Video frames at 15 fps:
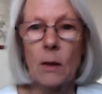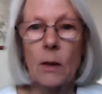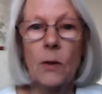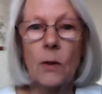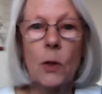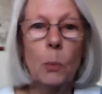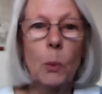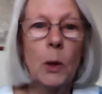
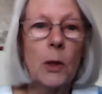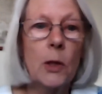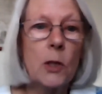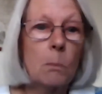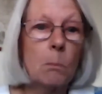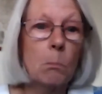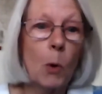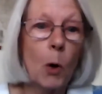The word
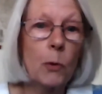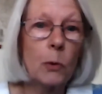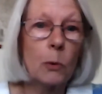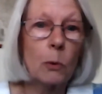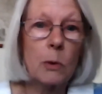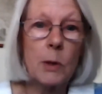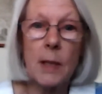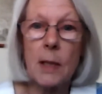moral
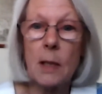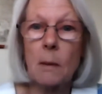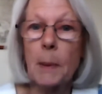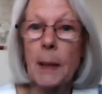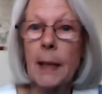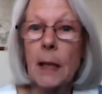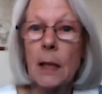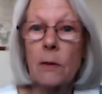
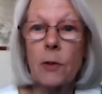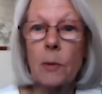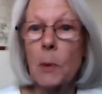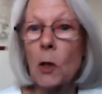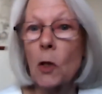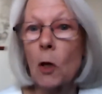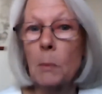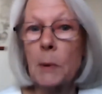disappeared from the
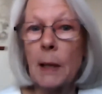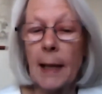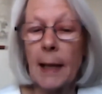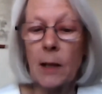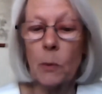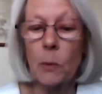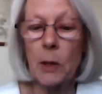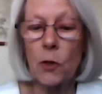common
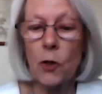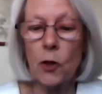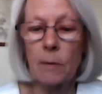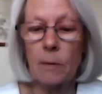language.